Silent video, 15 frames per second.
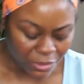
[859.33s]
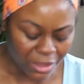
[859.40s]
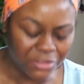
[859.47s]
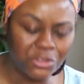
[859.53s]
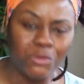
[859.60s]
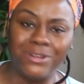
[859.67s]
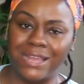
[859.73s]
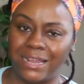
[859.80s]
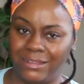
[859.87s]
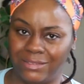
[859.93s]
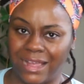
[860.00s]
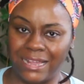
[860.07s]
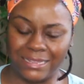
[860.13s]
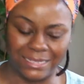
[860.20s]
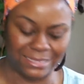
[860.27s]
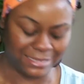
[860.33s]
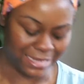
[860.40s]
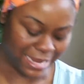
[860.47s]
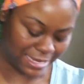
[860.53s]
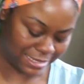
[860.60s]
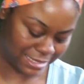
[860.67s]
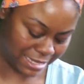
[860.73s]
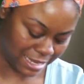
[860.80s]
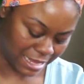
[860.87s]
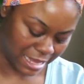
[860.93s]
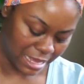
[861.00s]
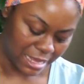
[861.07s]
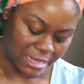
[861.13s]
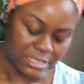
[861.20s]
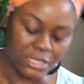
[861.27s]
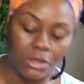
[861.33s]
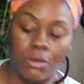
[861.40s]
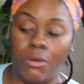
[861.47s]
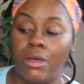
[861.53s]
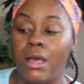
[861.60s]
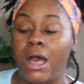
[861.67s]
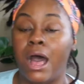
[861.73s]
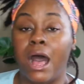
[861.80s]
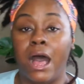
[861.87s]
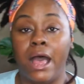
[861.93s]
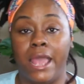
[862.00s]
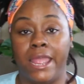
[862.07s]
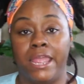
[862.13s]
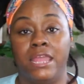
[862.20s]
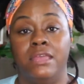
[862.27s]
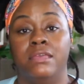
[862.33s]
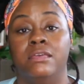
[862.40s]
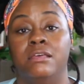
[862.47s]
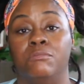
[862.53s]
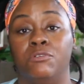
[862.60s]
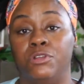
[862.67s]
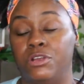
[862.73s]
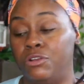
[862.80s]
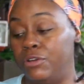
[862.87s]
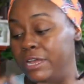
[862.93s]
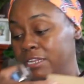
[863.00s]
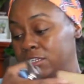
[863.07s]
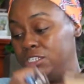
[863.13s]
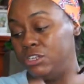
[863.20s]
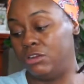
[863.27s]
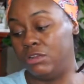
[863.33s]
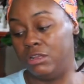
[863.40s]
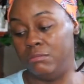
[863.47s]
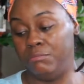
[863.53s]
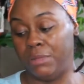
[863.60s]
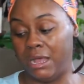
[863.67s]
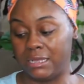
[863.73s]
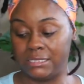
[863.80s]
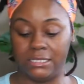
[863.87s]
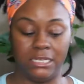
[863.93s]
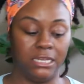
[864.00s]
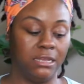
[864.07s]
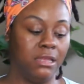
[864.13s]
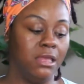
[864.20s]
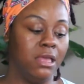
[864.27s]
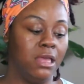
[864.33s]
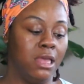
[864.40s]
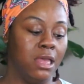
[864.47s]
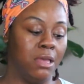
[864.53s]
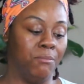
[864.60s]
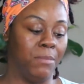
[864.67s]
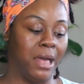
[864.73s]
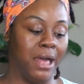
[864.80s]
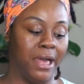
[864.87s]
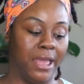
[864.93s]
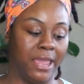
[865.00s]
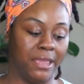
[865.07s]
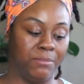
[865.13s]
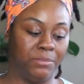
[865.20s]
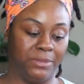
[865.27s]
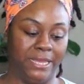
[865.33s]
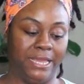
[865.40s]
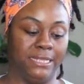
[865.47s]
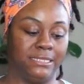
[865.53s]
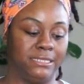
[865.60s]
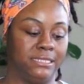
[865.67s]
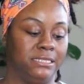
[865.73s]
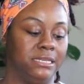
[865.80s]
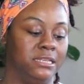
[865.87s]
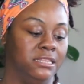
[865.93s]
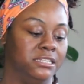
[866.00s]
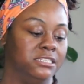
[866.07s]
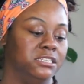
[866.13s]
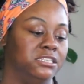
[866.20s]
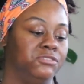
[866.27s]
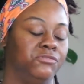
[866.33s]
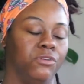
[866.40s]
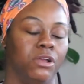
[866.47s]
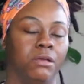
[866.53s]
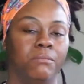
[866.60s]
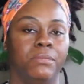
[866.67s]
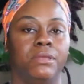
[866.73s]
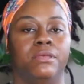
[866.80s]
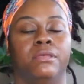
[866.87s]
doing that a lot these days. So I am going to go ahead and start unboxing my plants. This is from